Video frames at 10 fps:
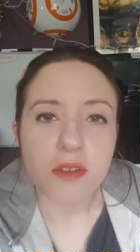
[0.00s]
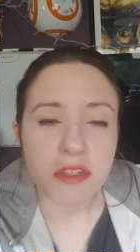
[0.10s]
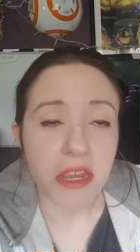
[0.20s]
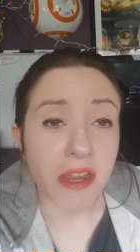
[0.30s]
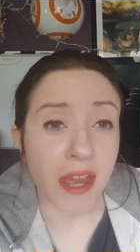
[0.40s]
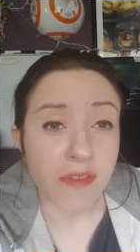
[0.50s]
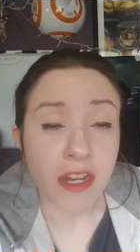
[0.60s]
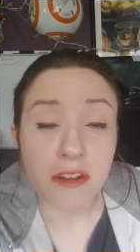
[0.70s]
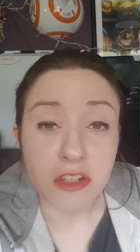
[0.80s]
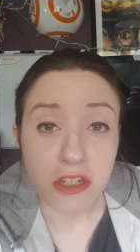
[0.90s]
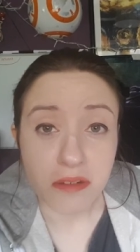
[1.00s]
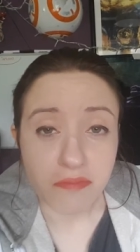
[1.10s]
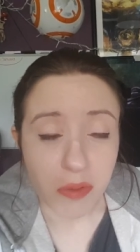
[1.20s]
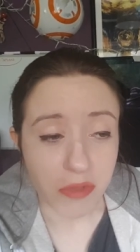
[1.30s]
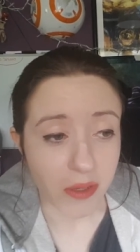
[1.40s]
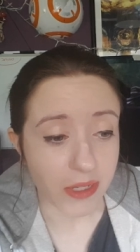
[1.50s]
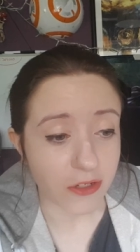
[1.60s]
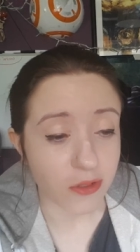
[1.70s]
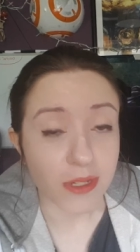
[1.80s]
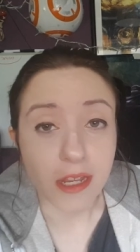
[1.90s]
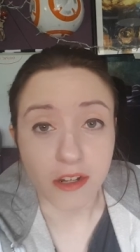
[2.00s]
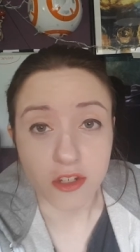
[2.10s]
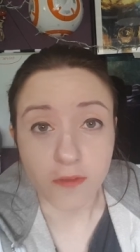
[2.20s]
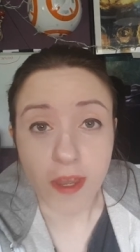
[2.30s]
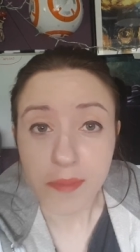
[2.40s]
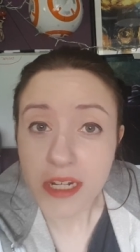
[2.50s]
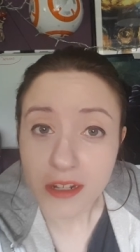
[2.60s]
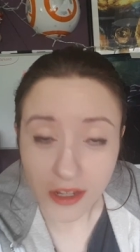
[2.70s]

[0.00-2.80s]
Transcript: So today I have a lunch. I'm going to a lunch, a family